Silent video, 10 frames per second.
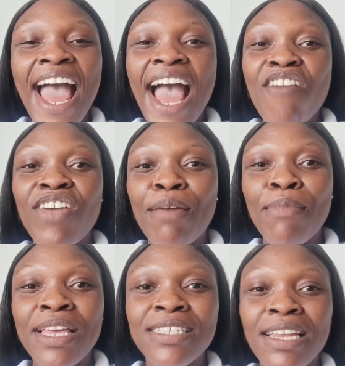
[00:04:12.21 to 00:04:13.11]
Have an
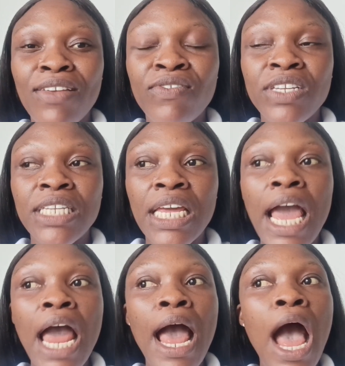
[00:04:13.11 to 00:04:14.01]
amazing, lovely
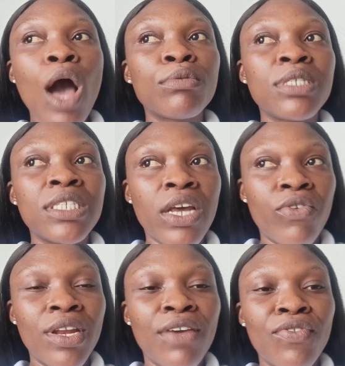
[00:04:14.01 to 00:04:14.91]
day. I'll be
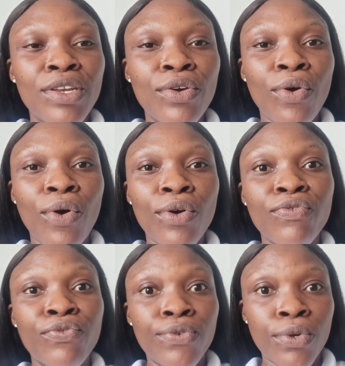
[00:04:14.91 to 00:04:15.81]
sharing a video on
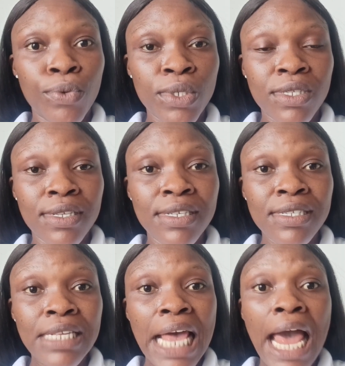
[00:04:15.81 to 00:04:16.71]

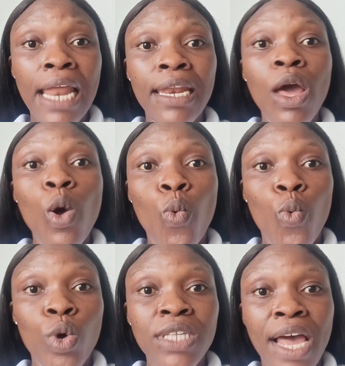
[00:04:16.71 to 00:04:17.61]
fluorosis and
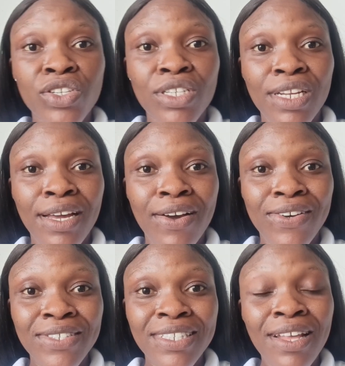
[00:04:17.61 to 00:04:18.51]
what actually
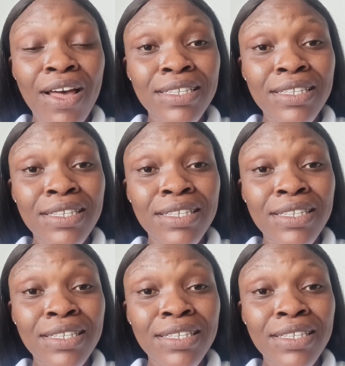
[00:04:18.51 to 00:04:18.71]
causes